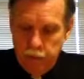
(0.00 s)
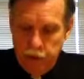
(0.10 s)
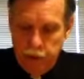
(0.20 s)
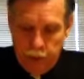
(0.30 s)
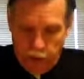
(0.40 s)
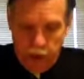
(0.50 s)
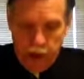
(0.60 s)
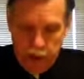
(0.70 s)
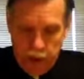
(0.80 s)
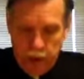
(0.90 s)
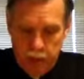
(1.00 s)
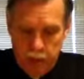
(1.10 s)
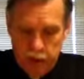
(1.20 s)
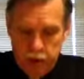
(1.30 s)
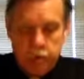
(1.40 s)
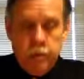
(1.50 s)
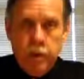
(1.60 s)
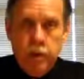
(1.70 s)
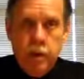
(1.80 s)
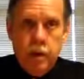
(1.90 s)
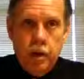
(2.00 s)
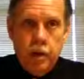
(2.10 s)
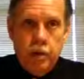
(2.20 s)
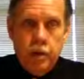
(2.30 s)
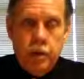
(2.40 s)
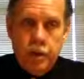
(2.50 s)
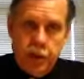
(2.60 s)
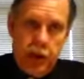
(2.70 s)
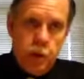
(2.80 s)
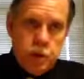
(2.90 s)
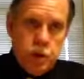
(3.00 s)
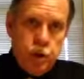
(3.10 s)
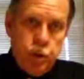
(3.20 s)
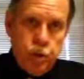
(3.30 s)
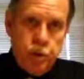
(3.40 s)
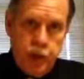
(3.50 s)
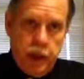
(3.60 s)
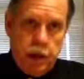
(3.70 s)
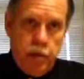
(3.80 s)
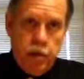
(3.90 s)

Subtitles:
Democratic nomination. That was to protect